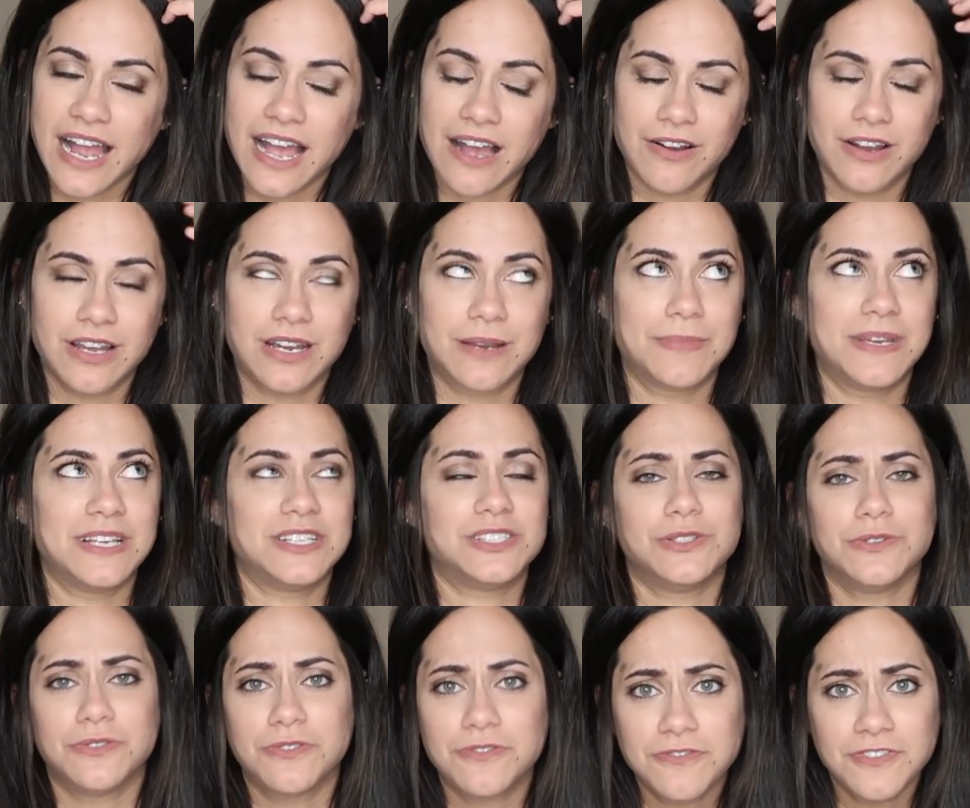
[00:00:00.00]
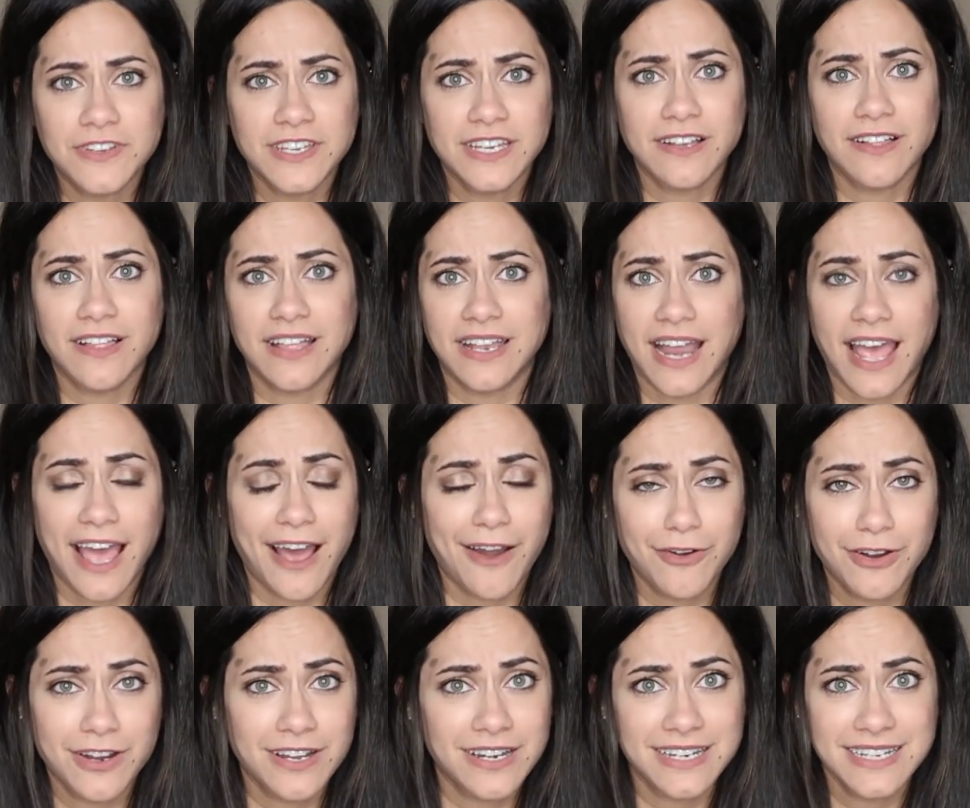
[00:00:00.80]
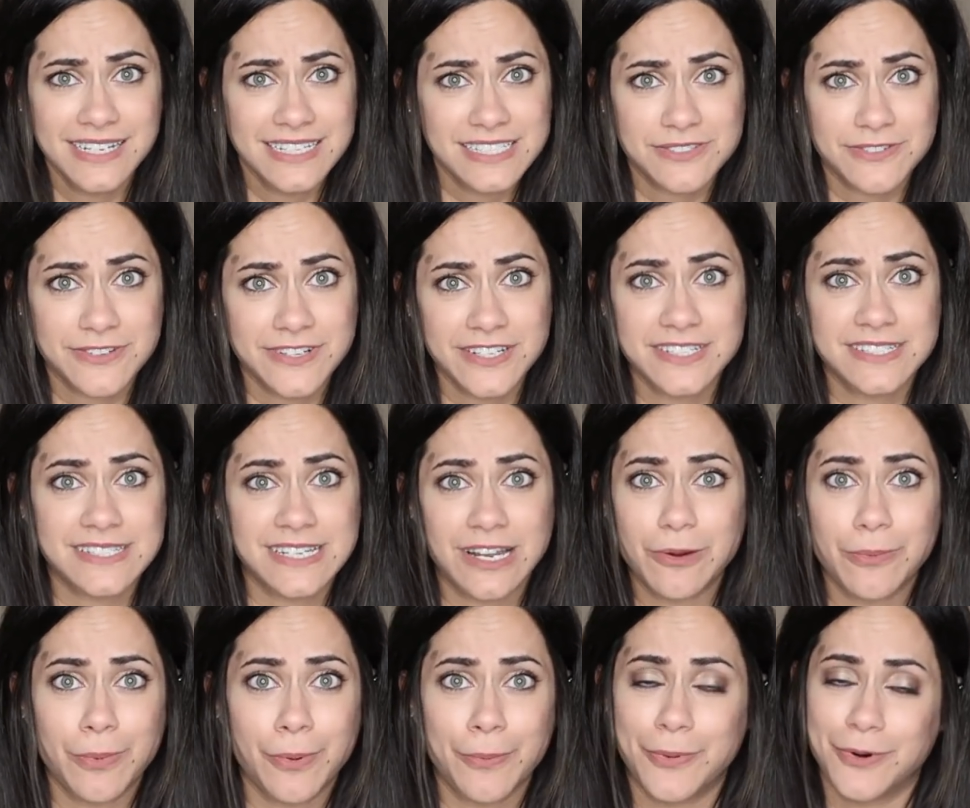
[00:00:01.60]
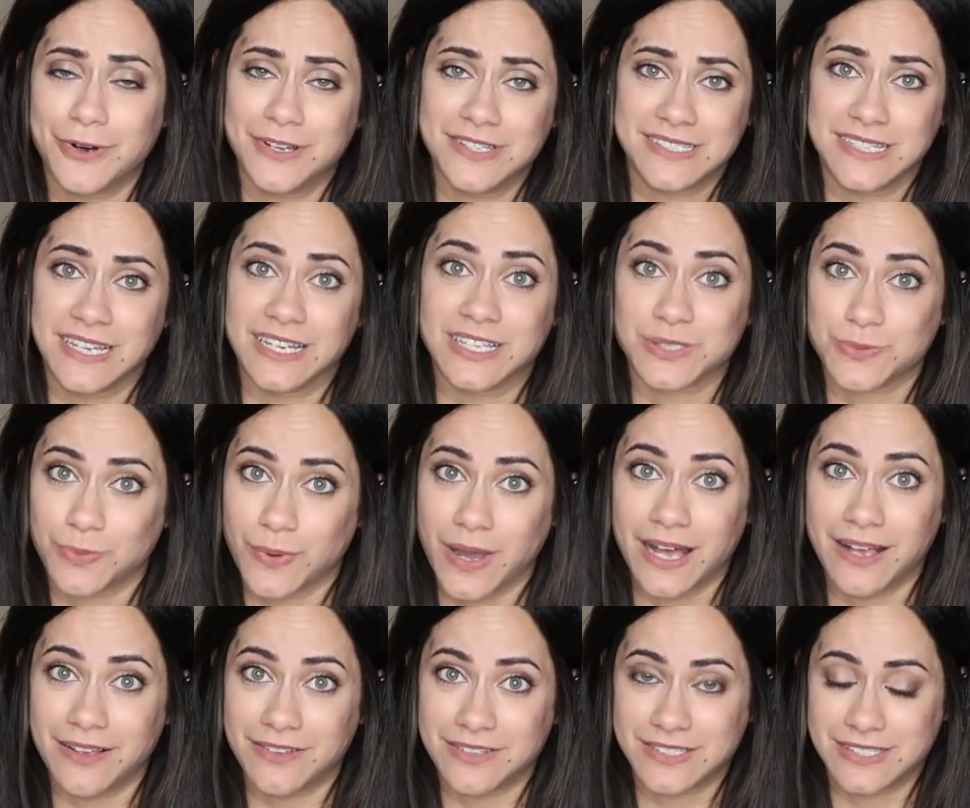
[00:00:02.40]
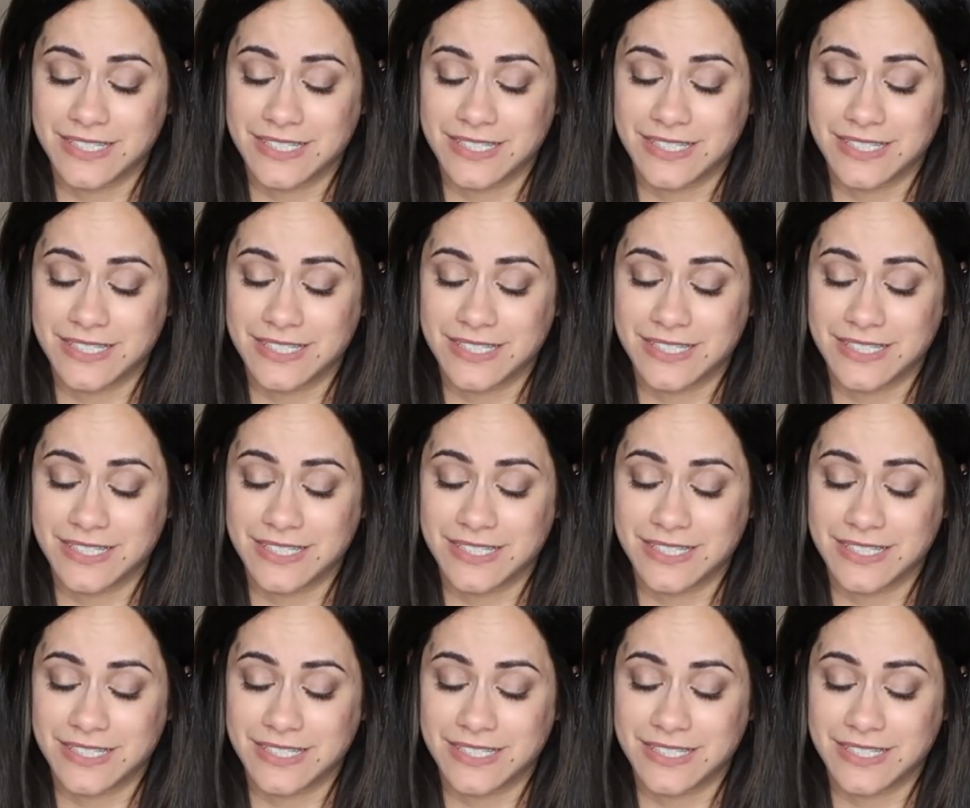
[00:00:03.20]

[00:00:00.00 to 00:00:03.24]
how good it makes you feel, and how good it is for your cerebral palsy as well.